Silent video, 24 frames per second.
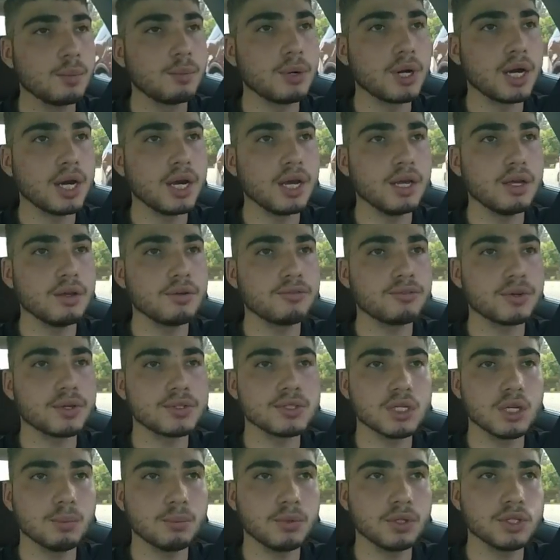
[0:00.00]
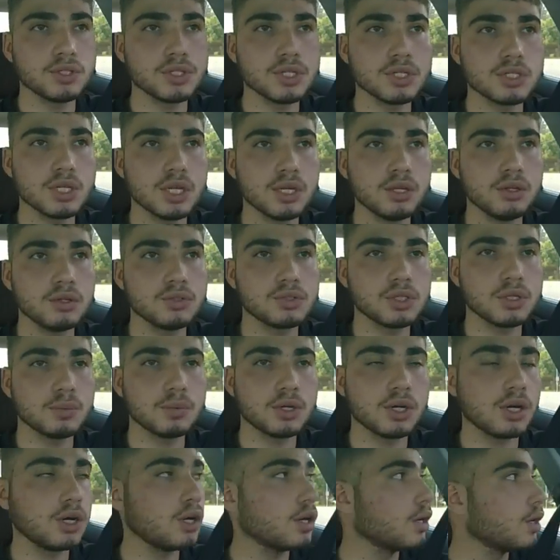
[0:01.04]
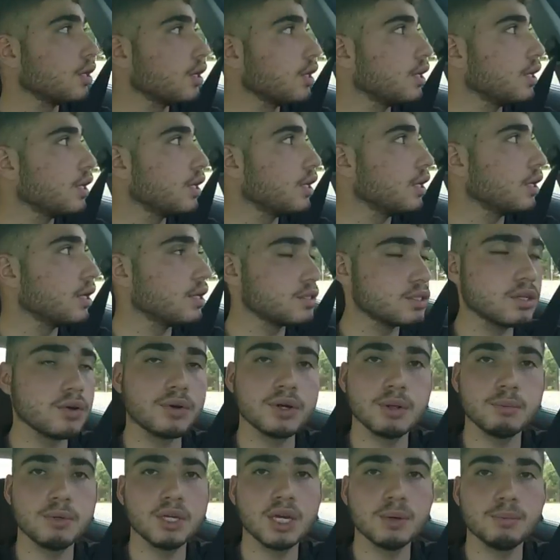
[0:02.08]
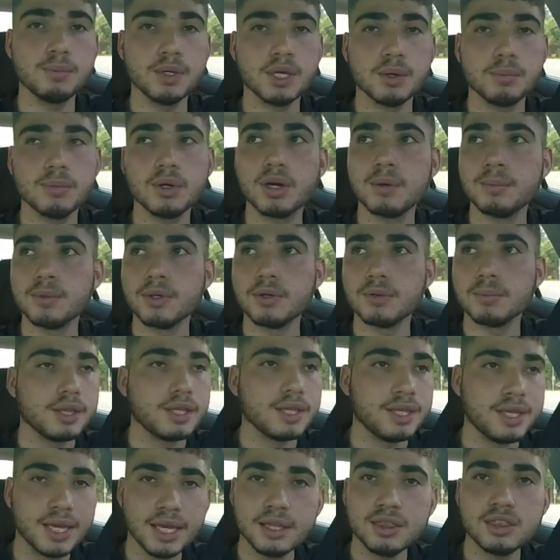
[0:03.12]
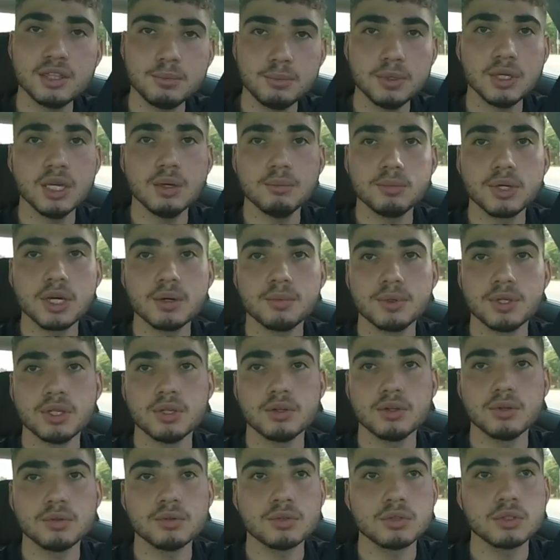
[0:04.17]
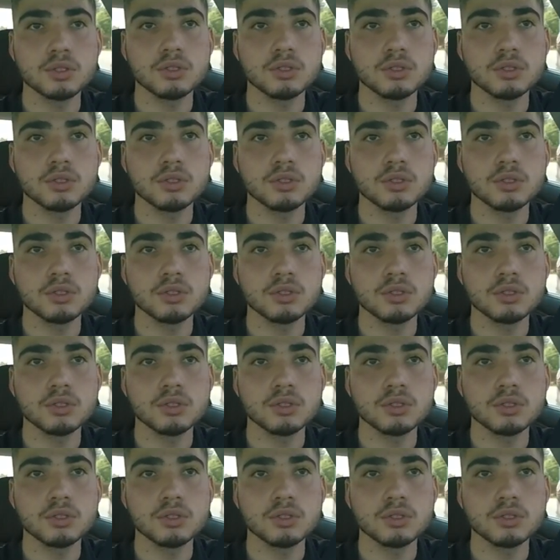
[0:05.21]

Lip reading: But for example, let's just say your dream car is going to be a BMW. Get the BMW.